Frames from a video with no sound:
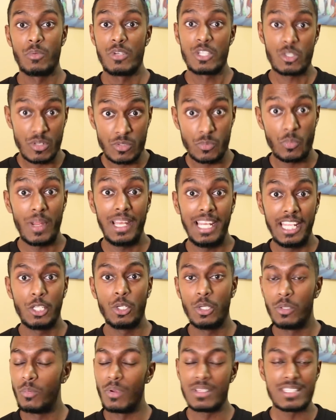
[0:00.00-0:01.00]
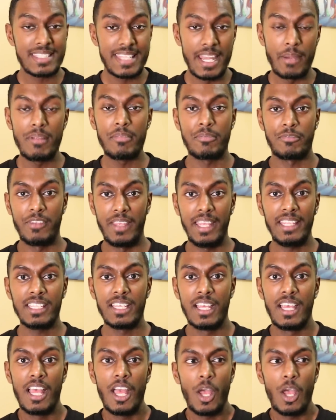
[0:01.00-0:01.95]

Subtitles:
which was really good, was terrific.